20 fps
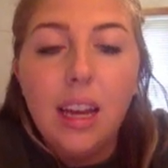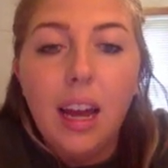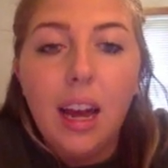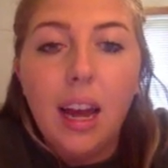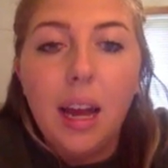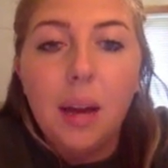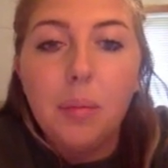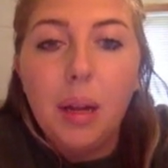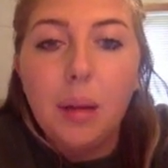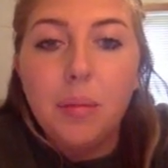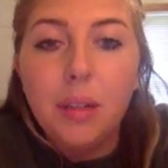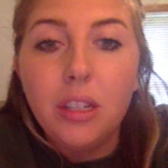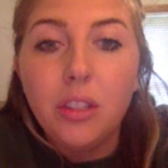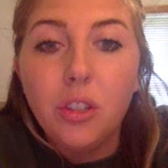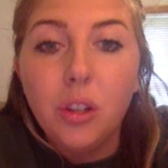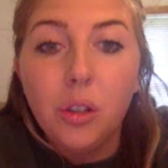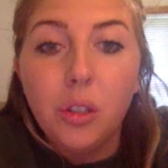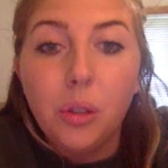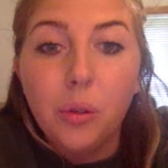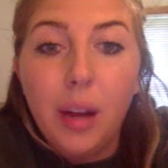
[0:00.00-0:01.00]
And I'm going to
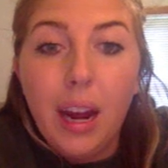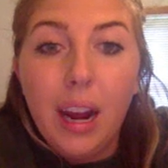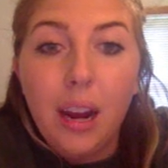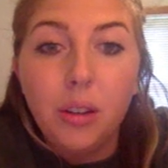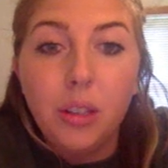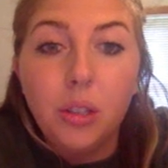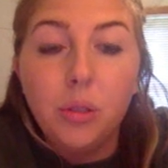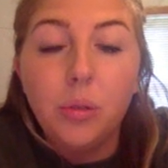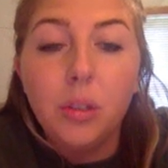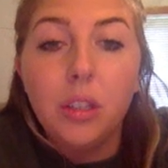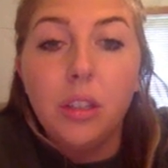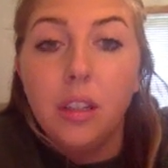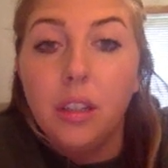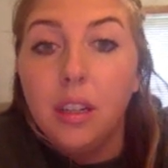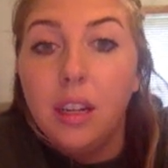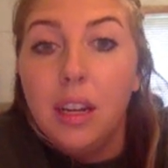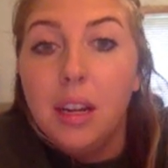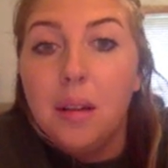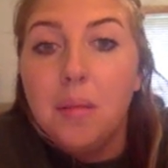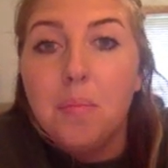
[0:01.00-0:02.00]
show you how you could
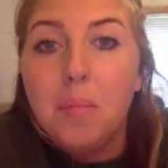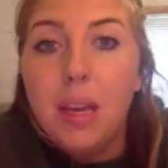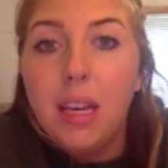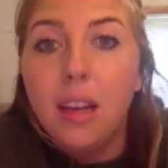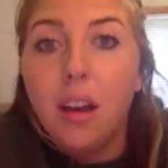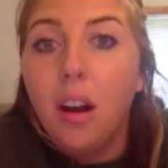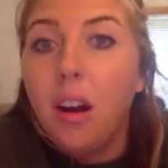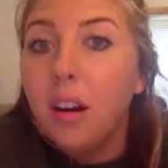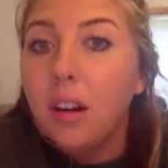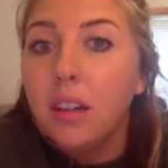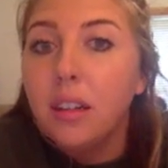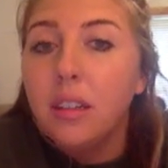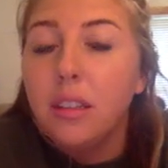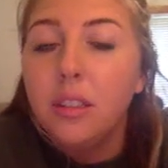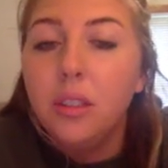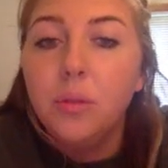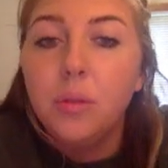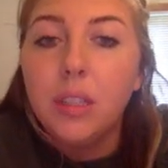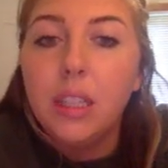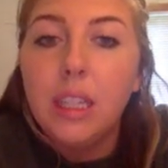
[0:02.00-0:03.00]
make art
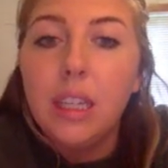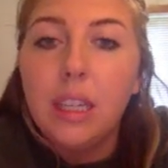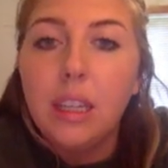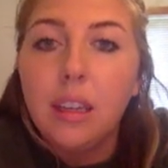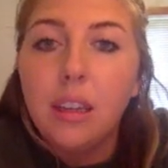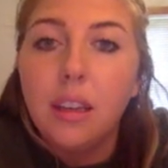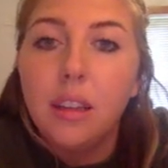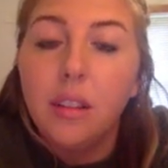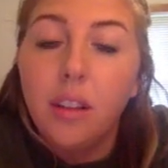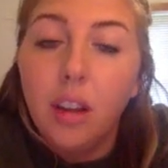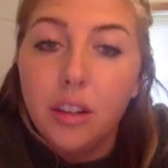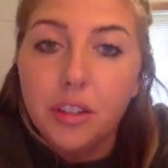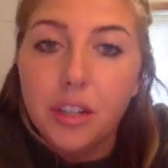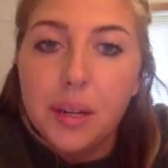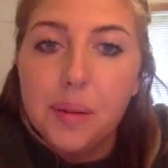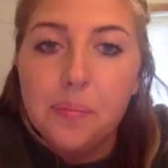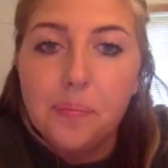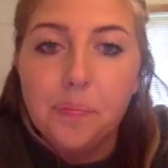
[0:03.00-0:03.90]
using laundry.